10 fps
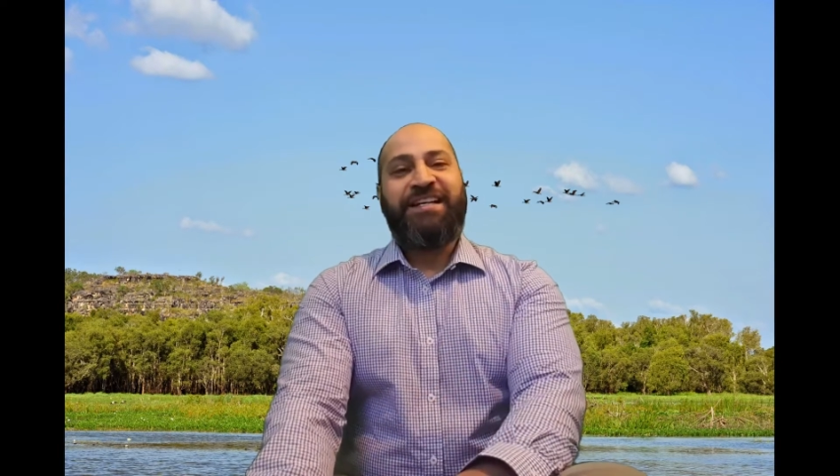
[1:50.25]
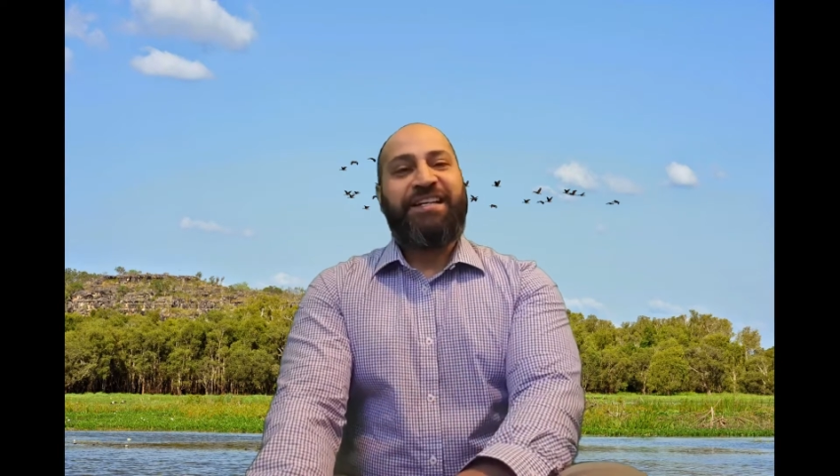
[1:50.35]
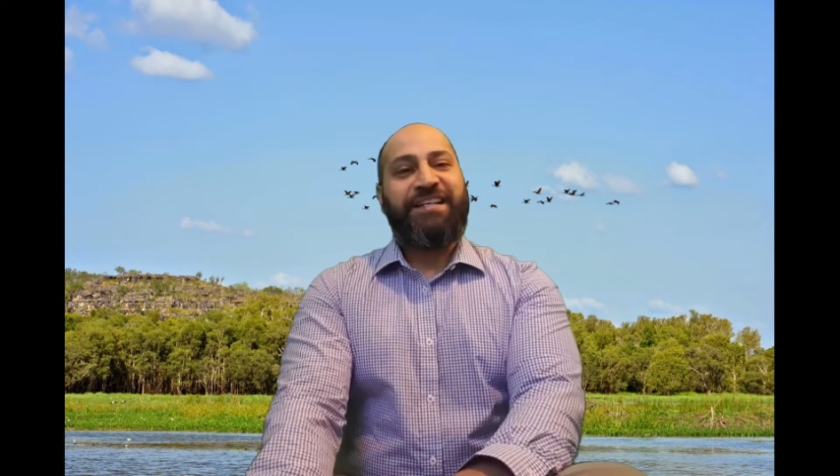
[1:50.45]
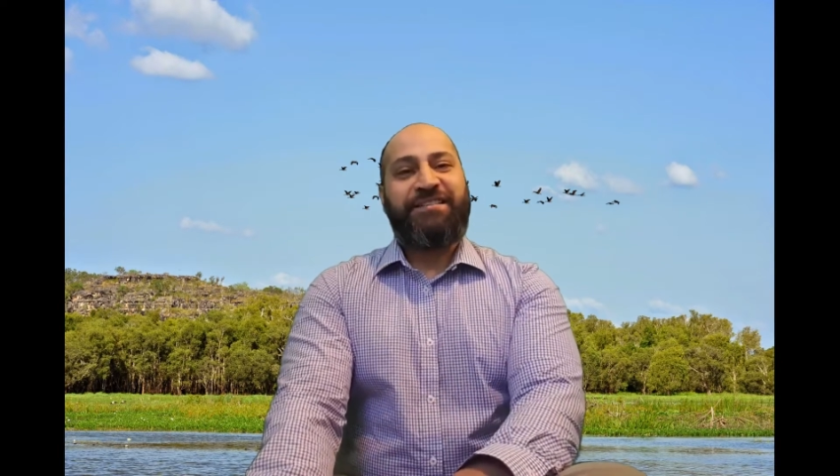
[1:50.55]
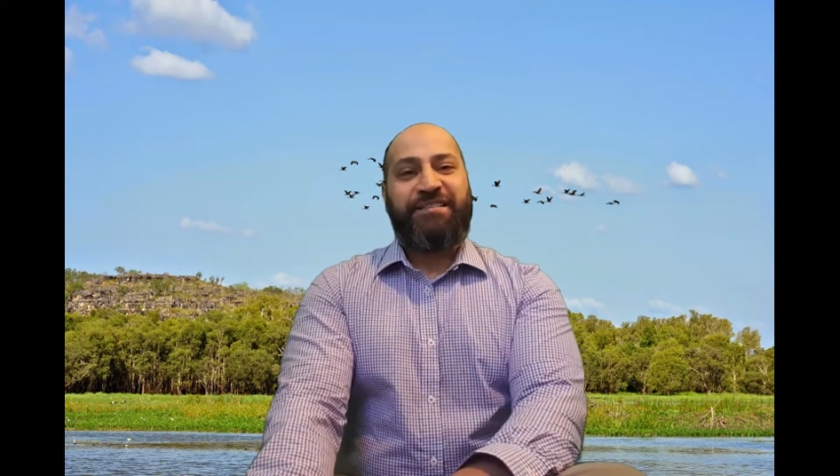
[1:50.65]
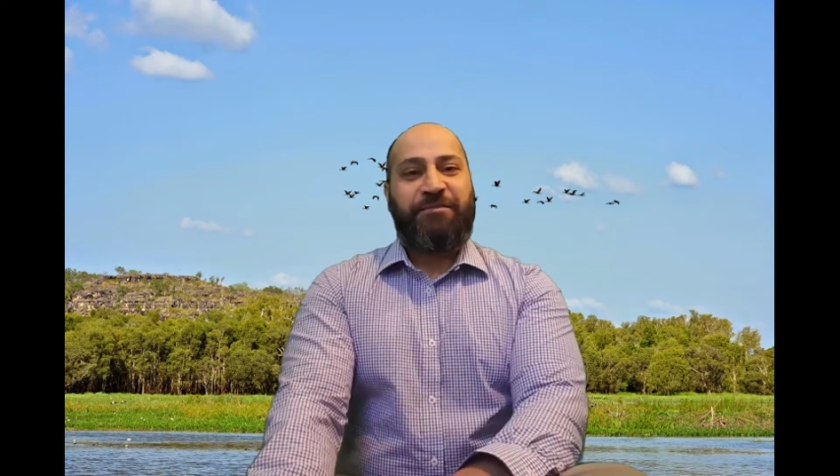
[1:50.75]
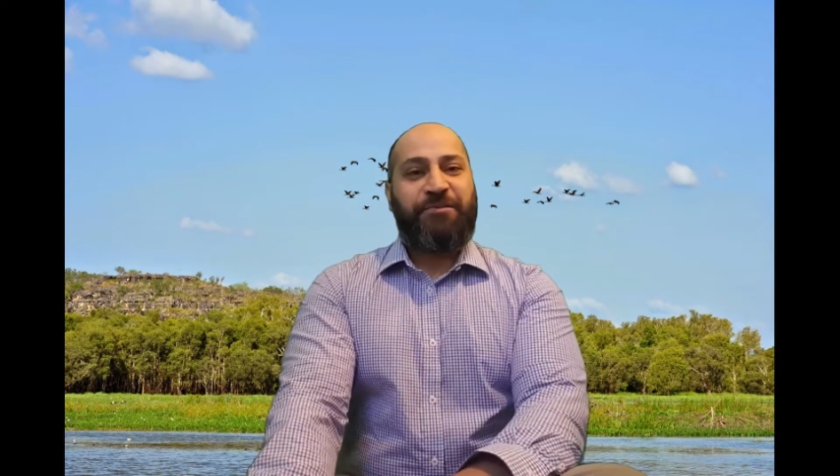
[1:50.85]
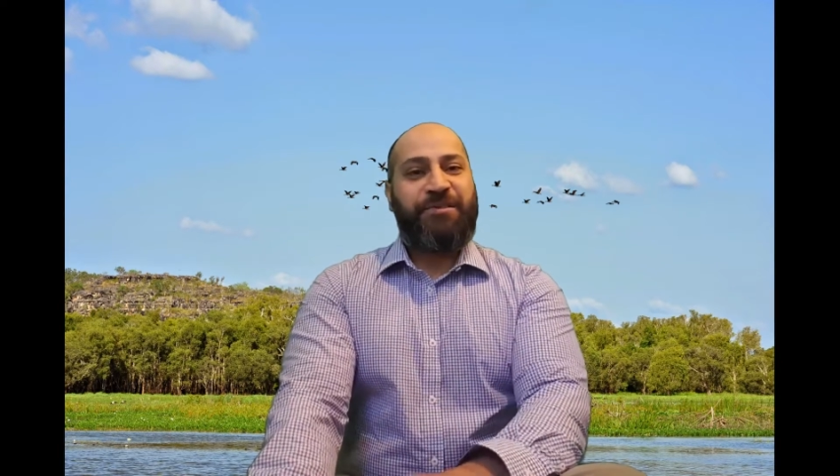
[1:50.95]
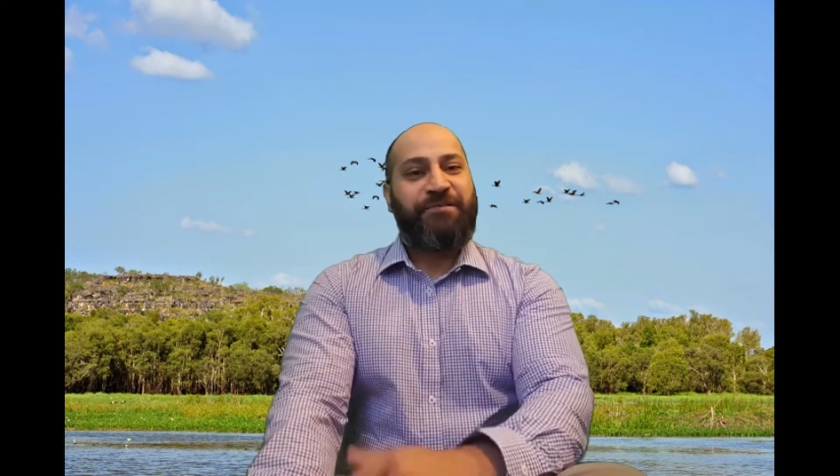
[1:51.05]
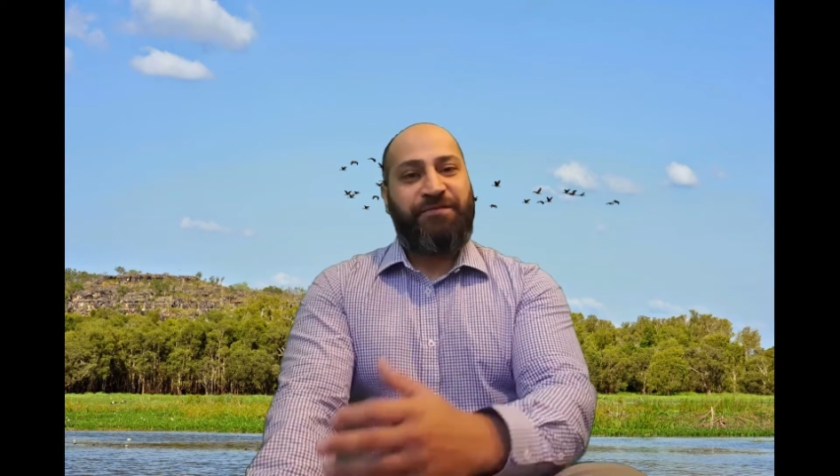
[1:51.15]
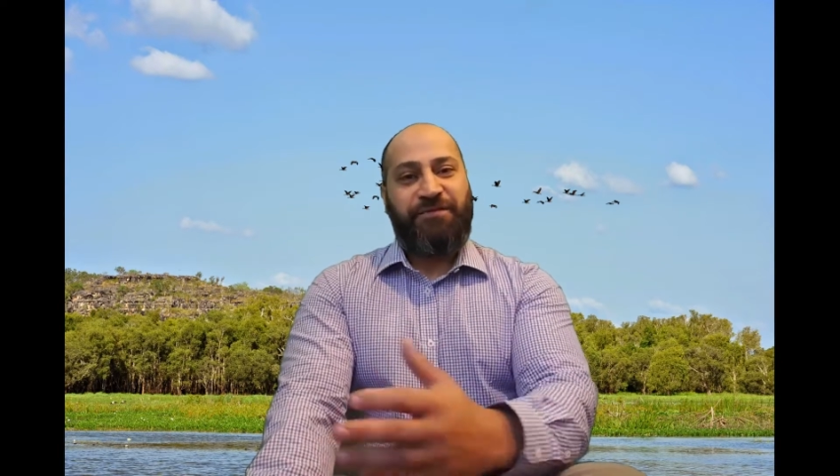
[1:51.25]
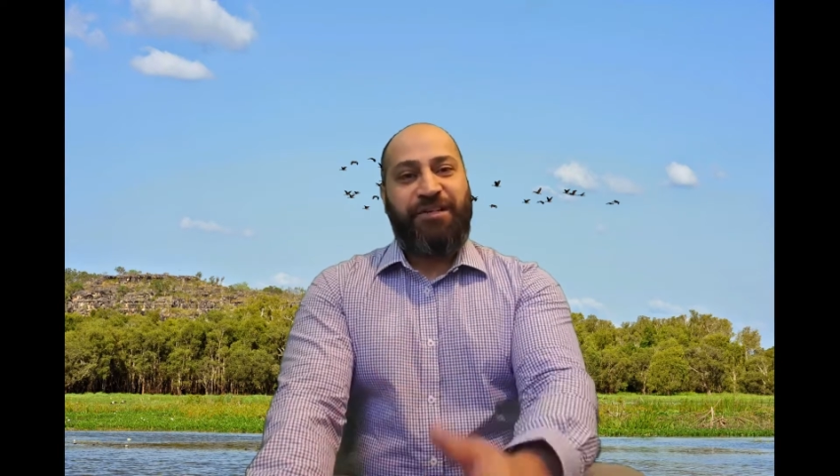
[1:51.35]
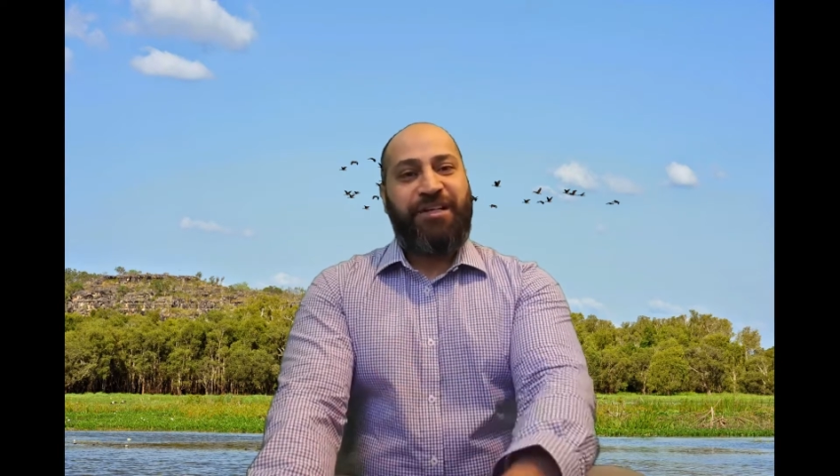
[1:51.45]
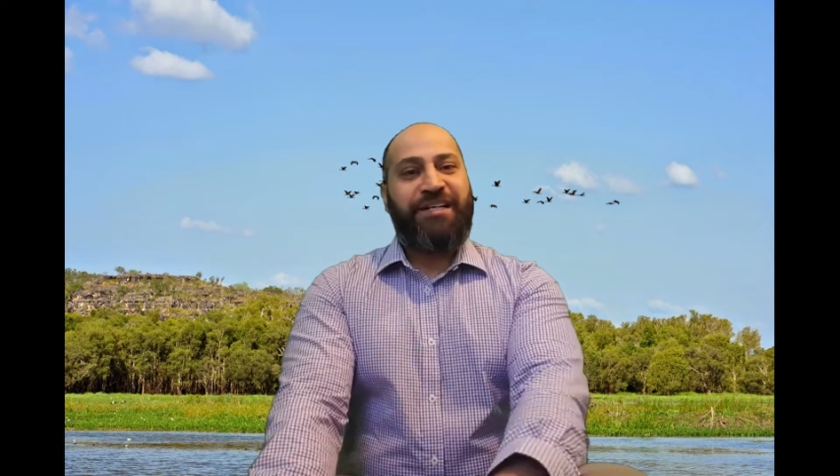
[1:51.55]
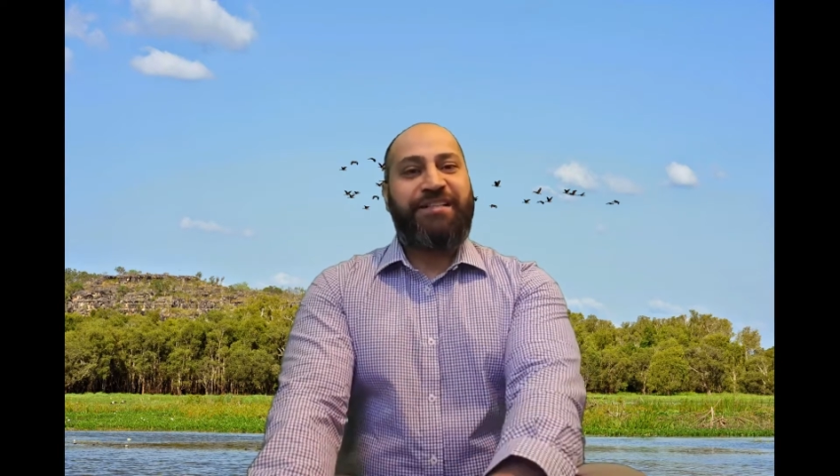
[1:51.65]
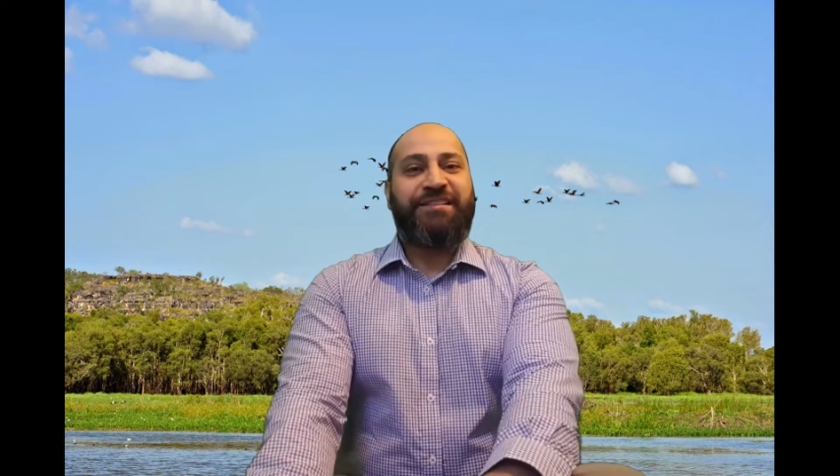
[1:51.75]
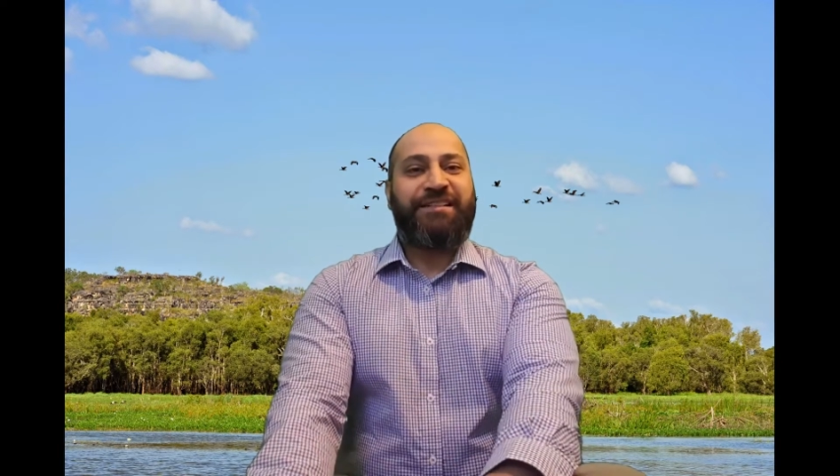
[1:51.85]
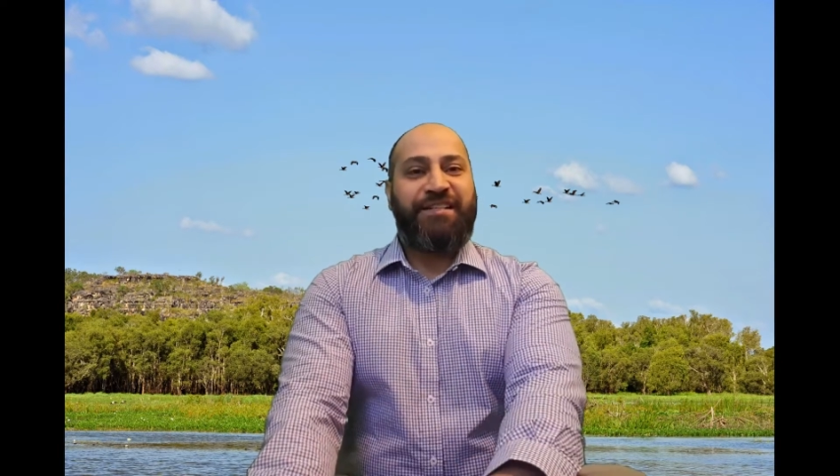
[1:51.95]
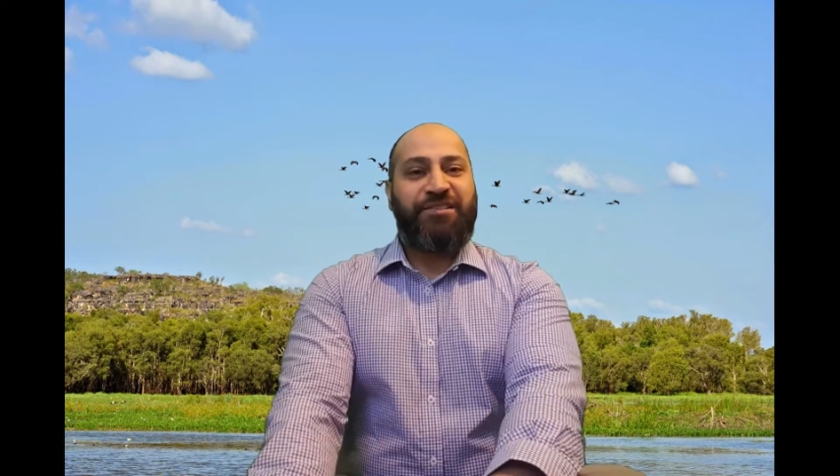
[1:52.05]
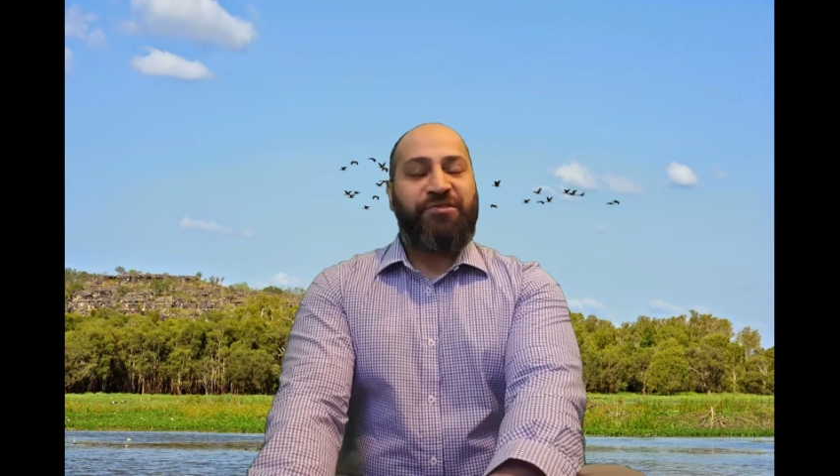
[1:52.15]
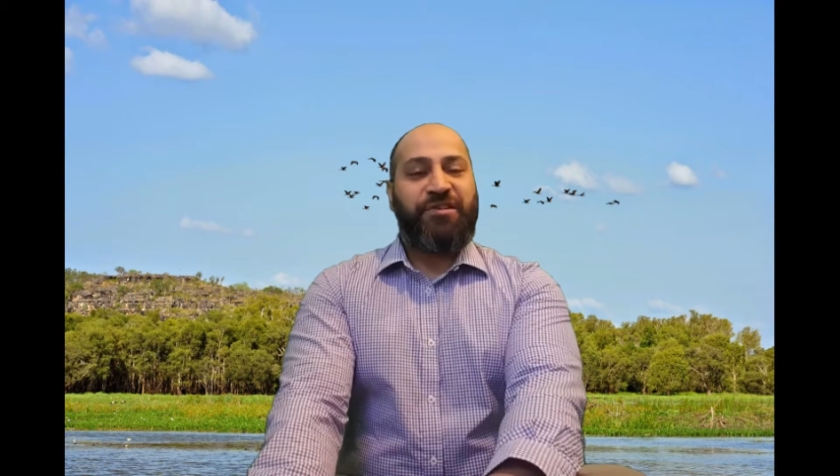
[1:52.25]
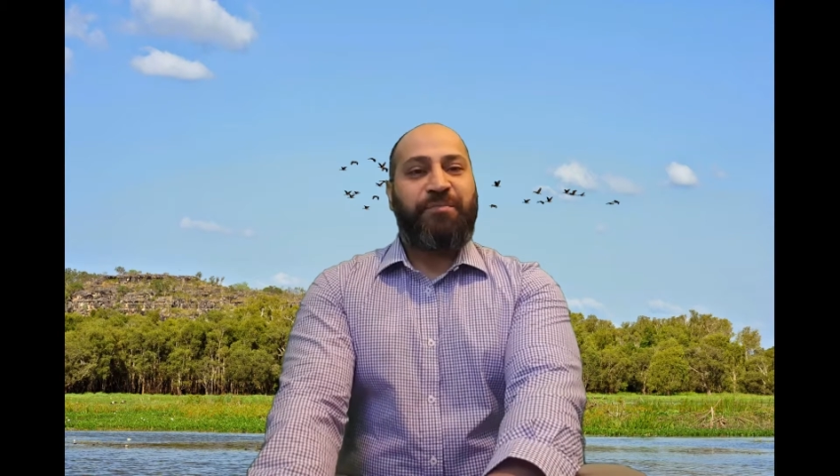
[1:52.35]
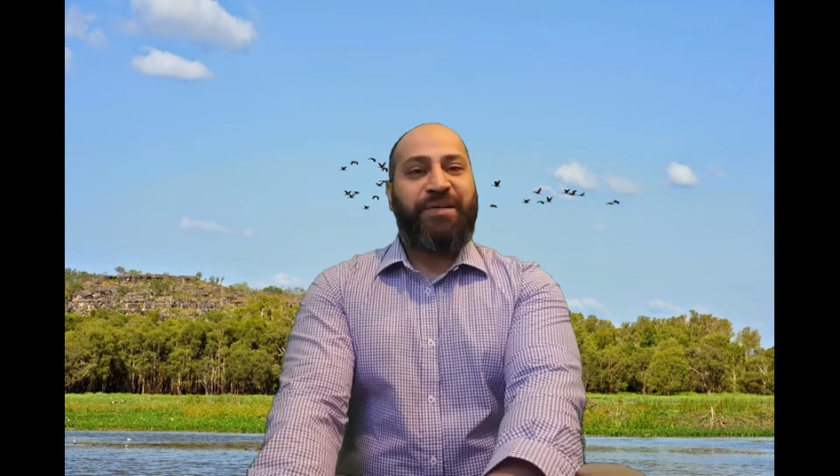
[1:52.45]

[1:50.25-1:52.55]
Yes, there were the flies, etc.